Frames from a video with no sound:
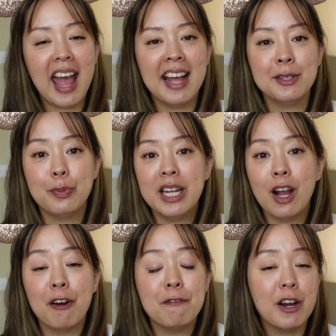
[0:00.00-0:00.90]
and we
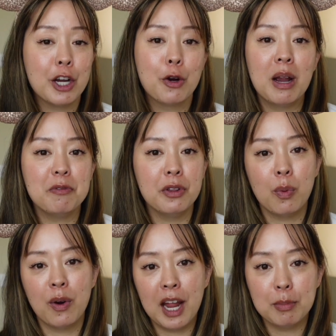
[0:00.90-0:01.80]
are very grateful that
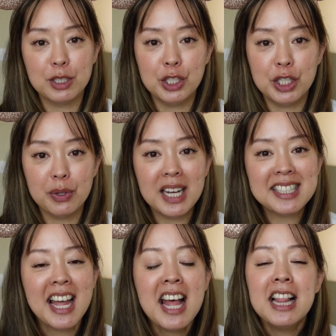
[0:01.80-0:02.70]
we're able to do
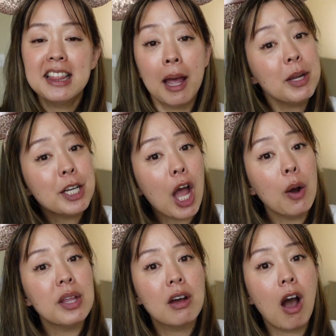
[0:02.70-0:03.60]
it. Let me know
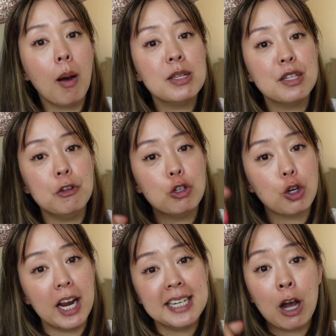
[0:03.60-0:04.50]
in the comments if you
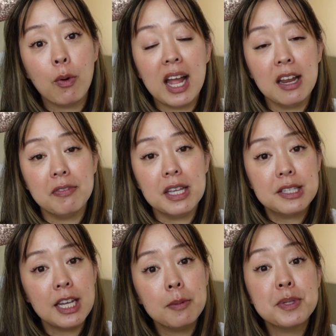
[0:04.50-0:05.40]
tried out any of these
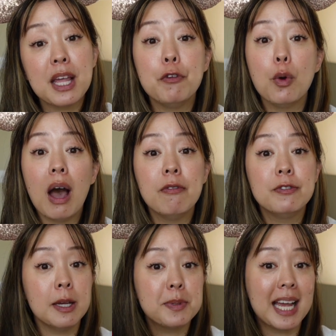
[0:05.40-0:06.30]
tips, if you have
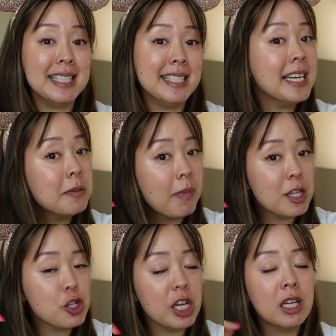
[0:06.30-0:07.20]
tips I didn't
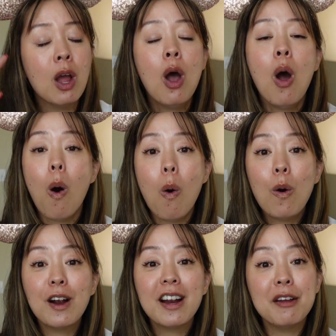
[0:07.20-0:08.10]
mention,
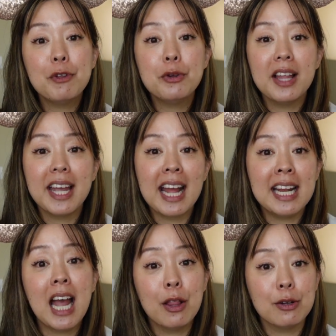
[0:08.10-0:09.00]
or if you like
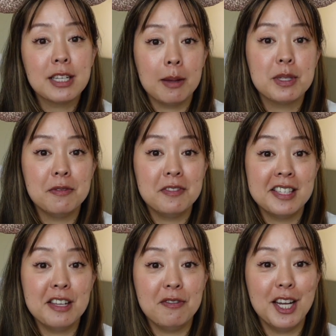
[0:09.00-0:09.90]
any other types of
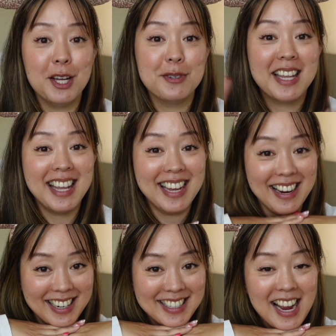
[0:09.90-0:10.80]
Disney videos
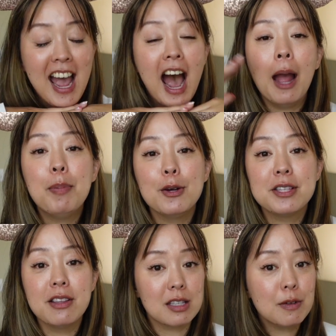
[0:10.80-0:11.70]
here. I post
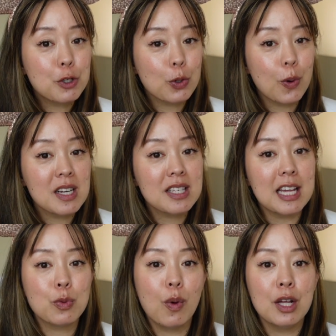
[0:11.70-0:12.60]
lots of shorts
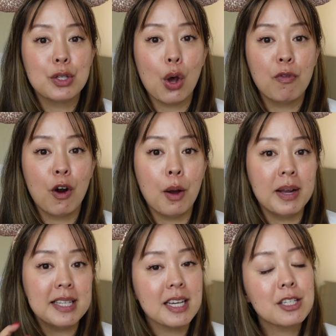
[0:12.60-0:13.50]
as well as over on
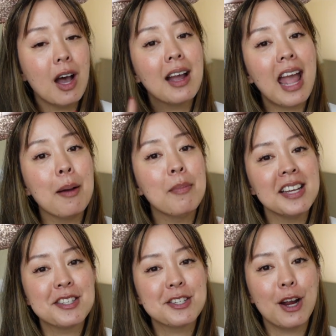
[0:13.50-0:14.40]
my TikTok and my
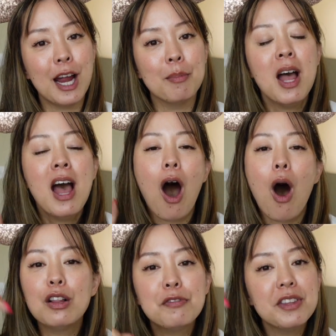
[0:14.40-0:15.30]
Instagram.
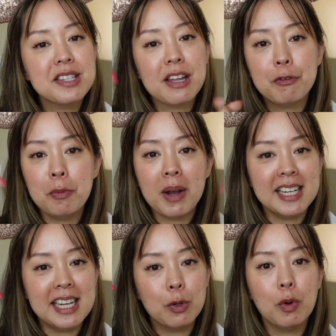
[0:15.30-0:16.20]
All of the stuff you might
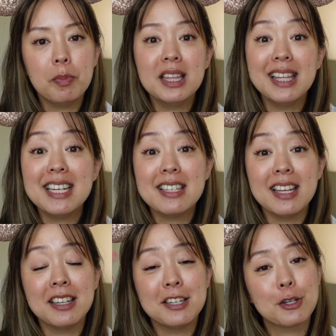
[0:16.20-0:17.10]
need will be linked
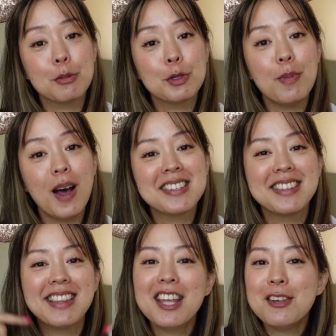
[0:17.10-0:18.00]
in the description box.
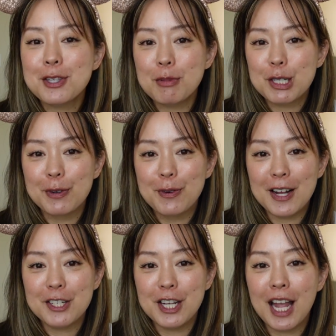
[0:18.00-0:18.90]
Thank you so much for
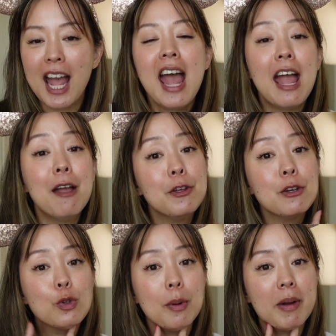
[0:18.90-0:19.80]
watching. If you
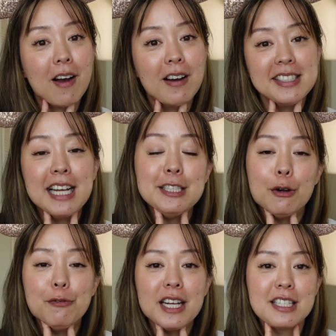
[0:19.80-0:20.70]
enjoy my content,
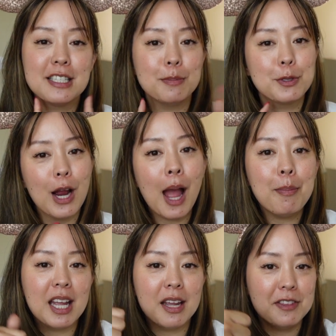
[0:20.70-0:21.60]
don't forget to subscribe
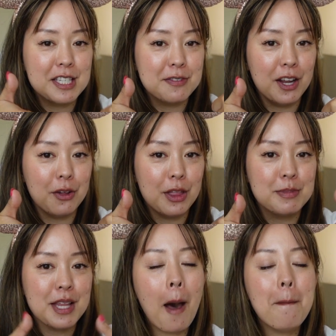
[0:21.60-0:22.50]
and give this video a
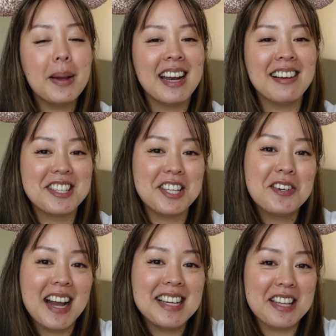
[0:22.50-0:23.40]
thumbs up, and I'll see you
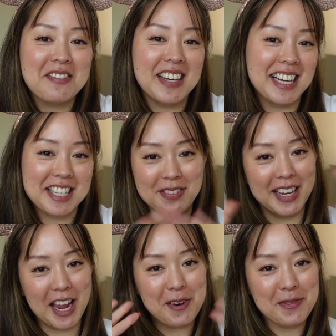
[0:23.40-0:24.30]
guys in my next
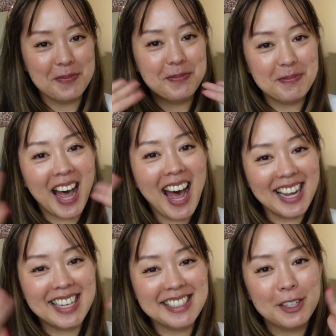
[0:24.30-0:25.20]
video.
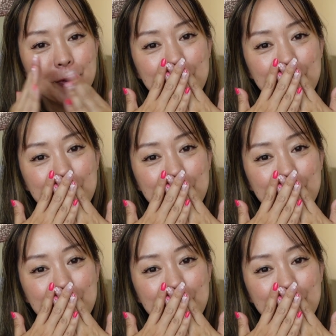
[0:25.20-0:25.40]
Bye!